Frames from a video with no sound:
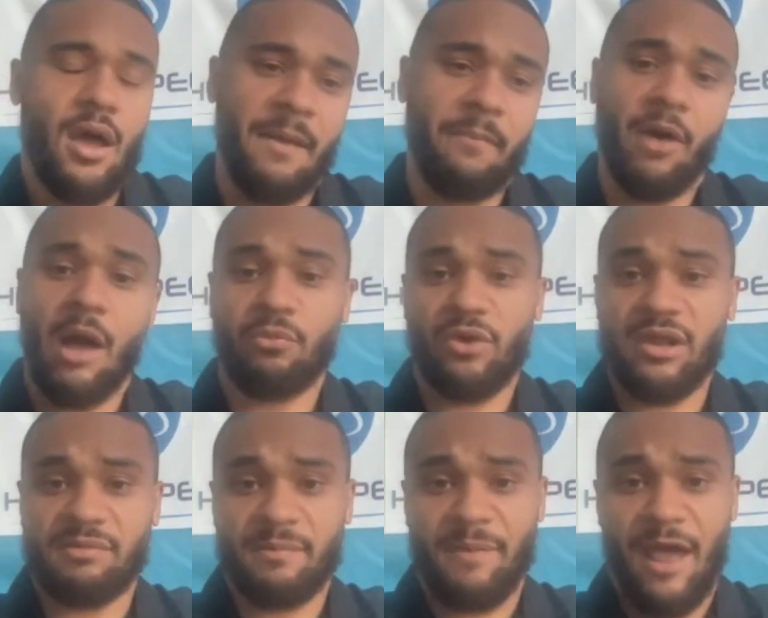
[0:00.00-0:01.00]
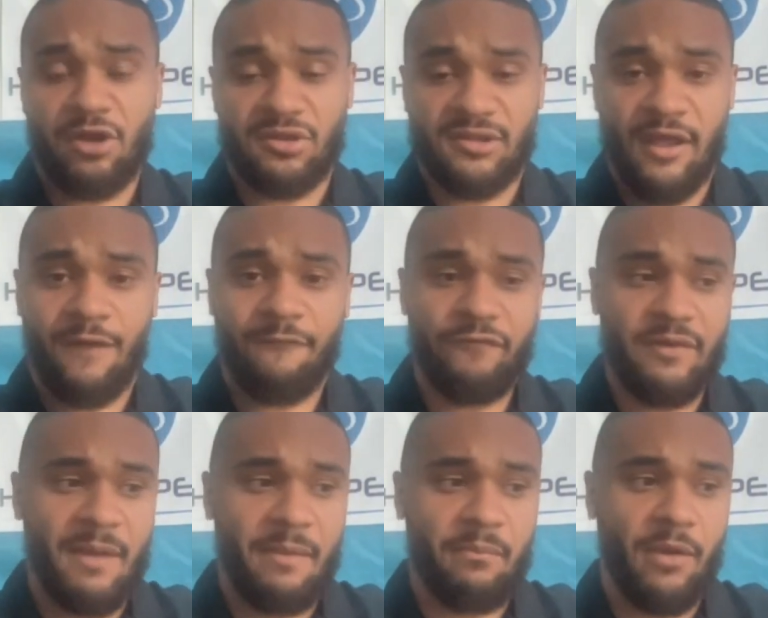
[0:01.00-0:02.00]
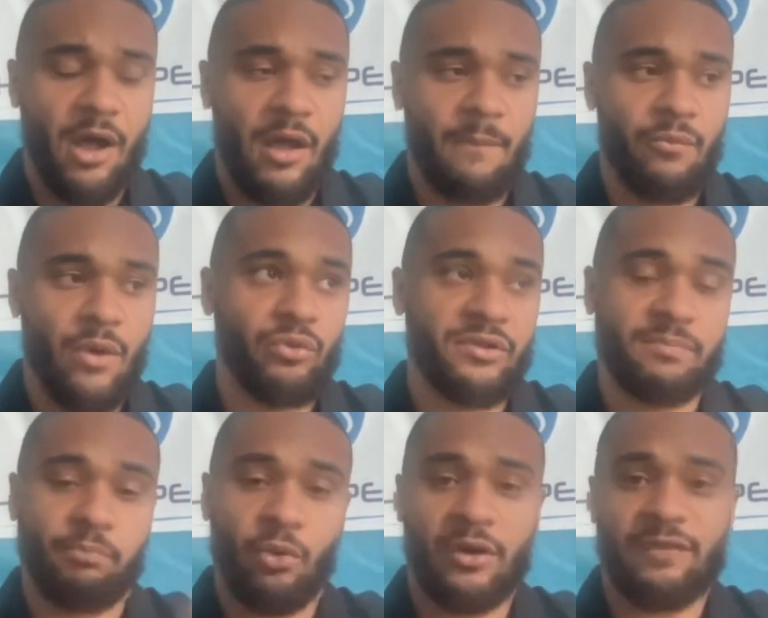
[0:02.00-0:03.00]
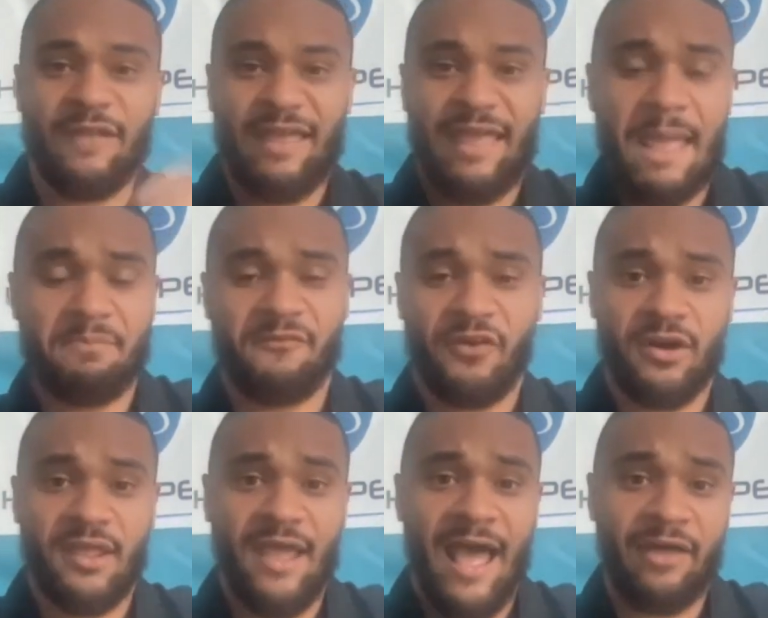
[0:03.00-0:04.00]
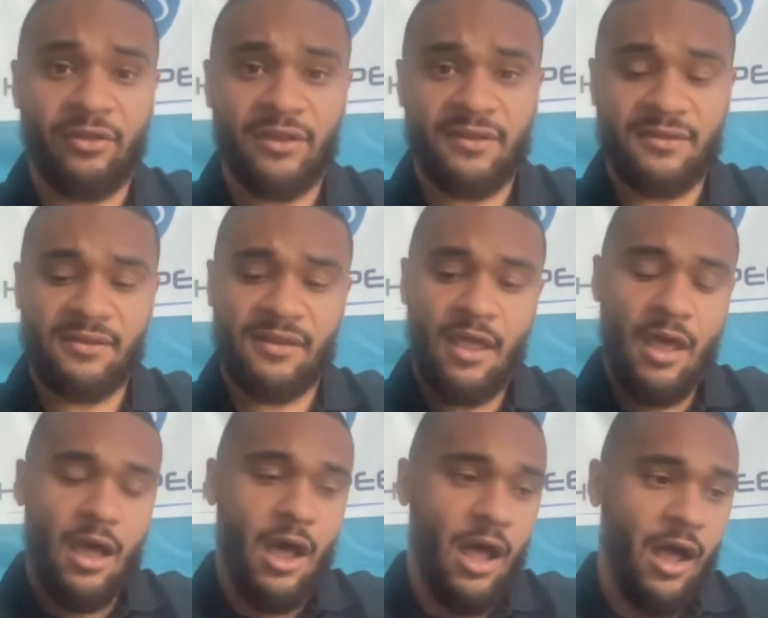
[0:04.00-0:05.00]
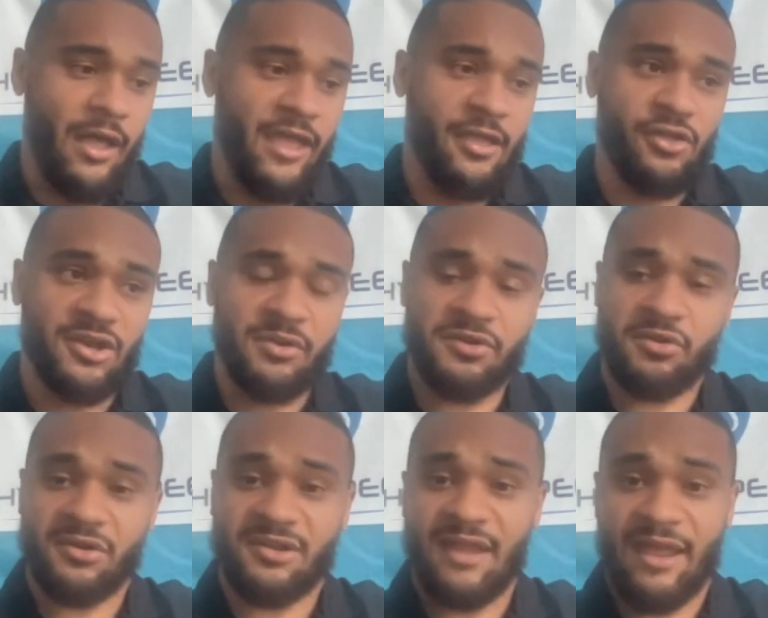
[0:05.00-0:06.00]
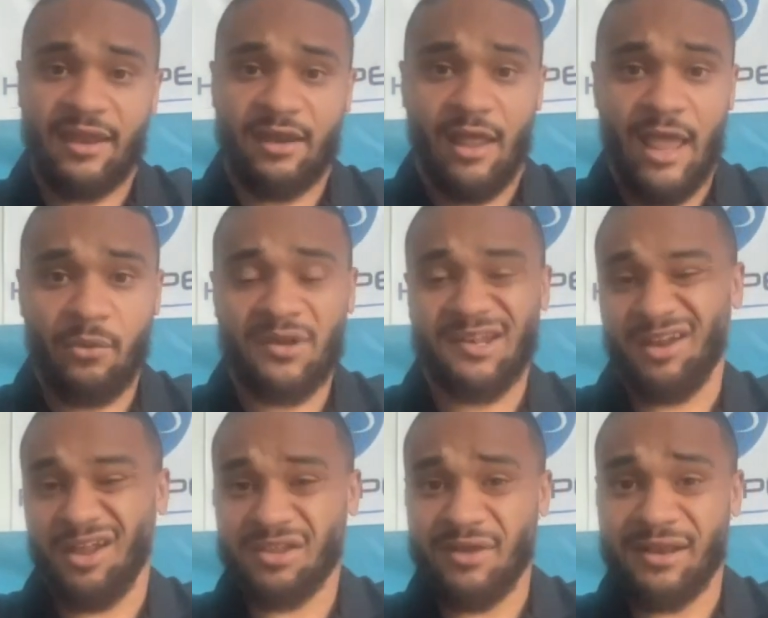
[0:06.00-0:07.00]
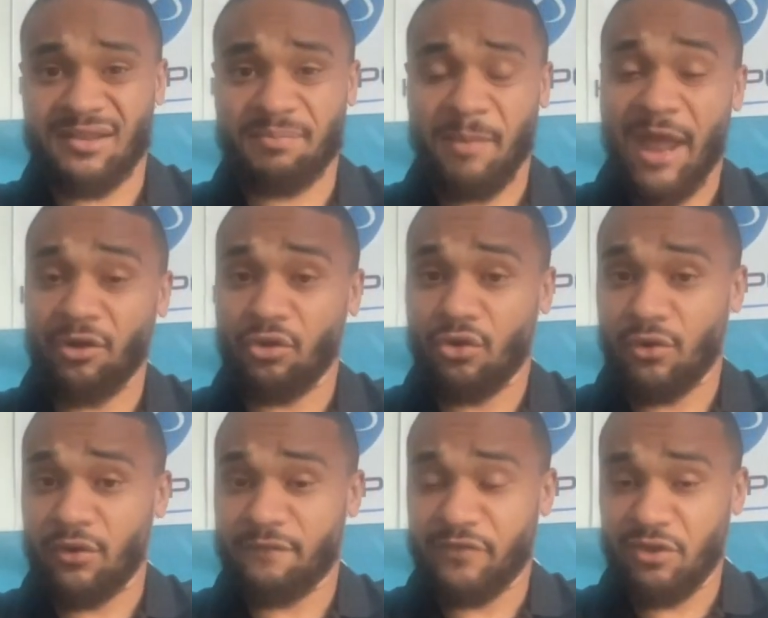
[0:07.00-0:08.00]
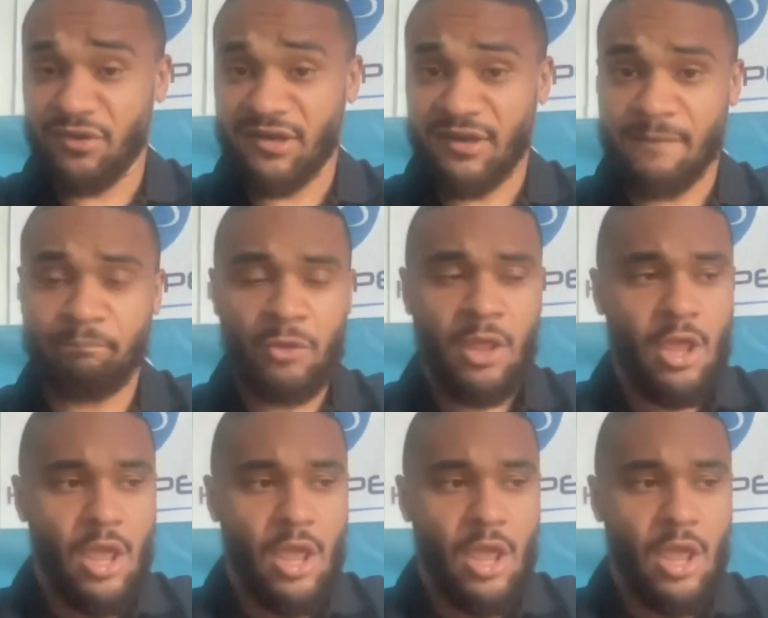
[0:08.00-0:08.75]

My mom raised me by herself, and my mom was born in the Cape Verde Islands. Uh, English was her second language and also had a spinal cord fusion.